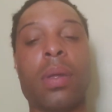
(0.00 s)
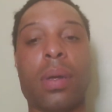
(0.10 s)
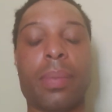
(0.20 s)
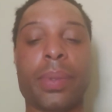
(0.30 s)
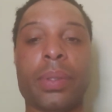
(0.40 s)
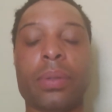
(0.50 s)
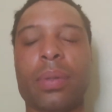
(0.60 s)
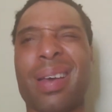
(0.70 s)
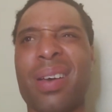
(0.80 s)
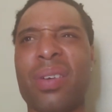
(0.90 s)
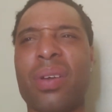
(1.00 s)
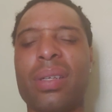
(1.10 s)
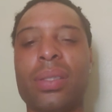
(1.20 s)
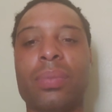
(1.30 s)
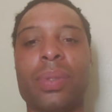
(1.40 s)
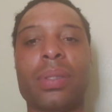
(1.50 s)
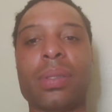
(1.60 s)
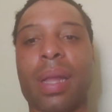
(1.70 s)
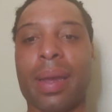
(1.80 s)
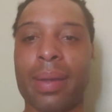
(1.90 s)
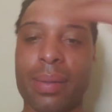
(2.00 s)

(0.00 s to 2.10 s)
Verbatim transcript: I, be, I don't know, I just be just like,